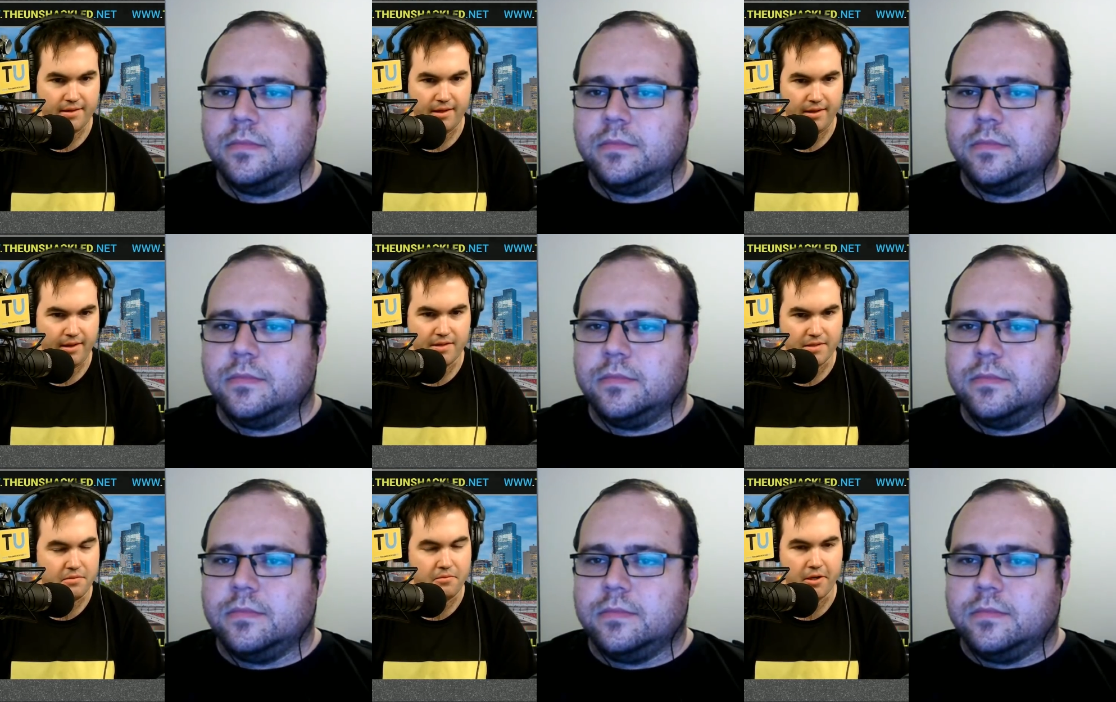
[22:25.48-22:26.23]
Speaker 1: that he
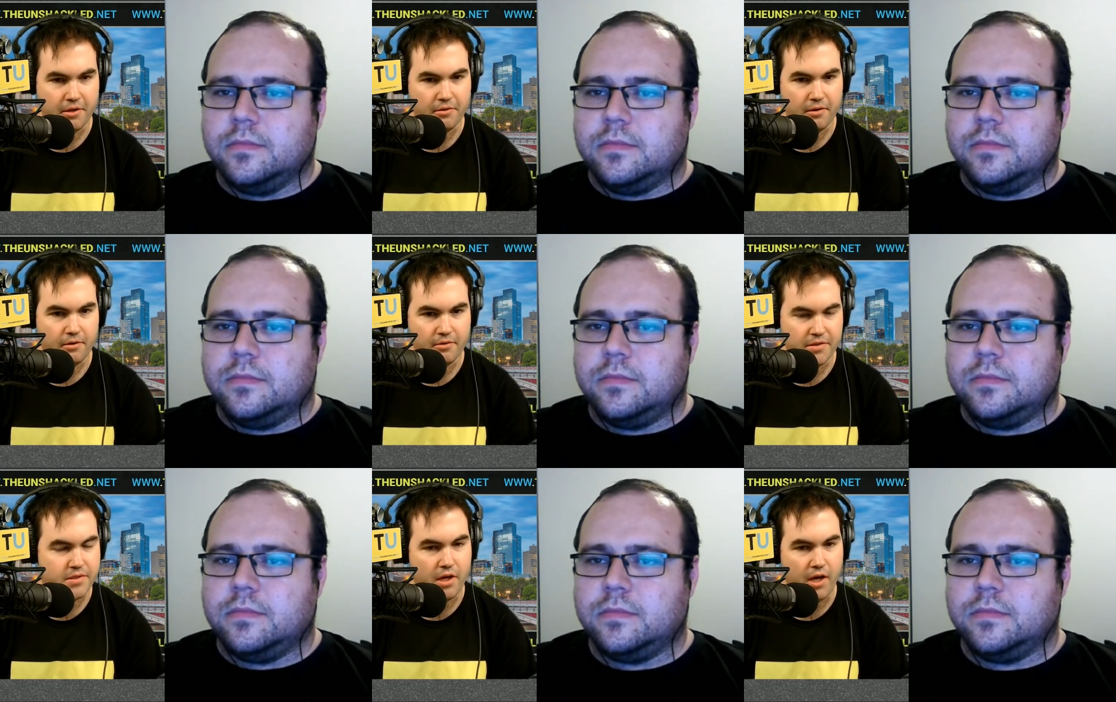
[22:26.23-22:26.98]
doesn't want to
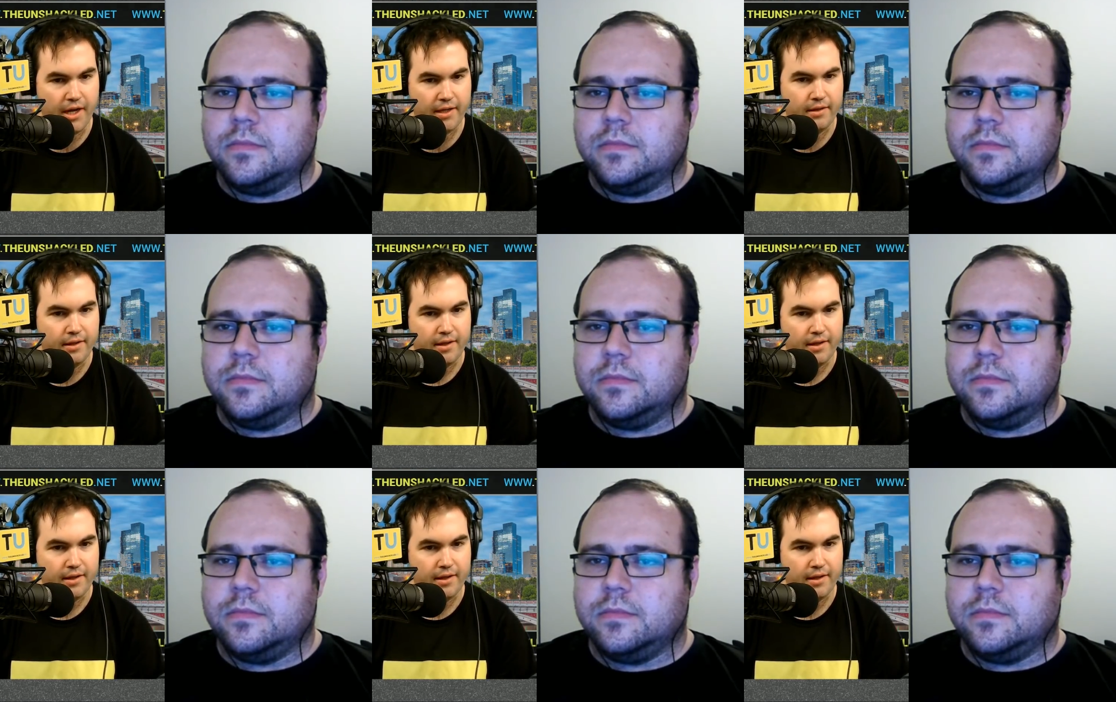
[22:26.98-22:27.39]
resign.